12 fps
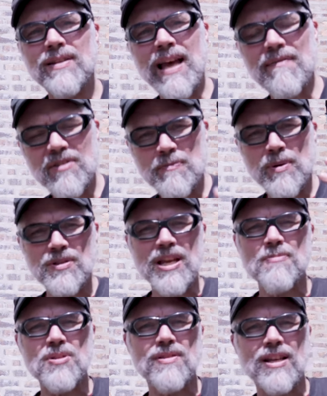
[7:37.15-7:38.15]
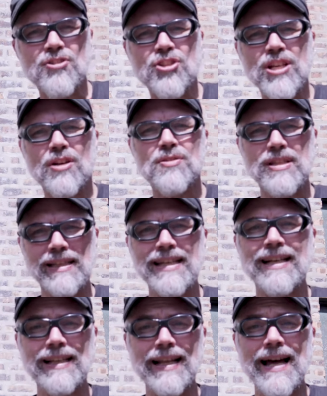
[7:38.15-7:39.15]
have this perception that shells
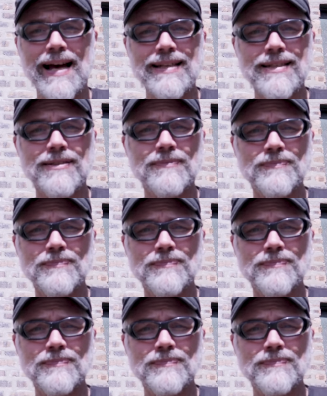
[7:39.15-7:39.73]
leak a lot,